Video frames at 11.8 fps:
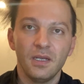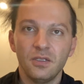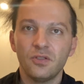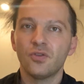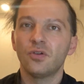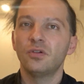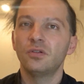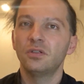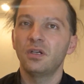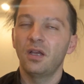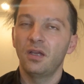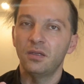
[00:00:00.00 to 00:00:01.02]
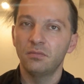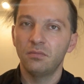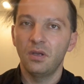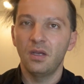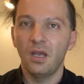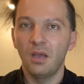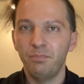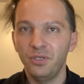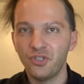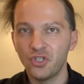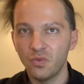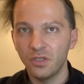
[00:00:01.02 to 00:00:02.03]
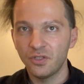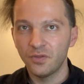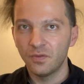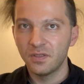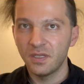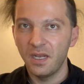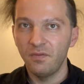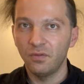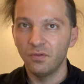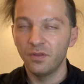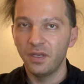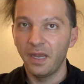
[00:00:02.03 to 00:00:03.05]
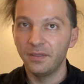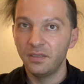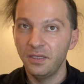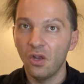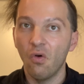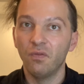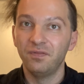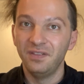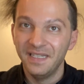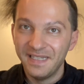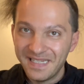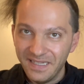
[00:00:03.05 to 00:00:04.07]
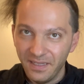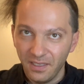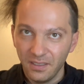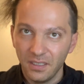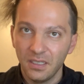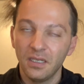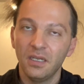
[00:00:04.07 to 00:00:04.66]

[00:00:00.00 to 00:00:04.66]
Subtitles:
So habituate yourself on the idea of listening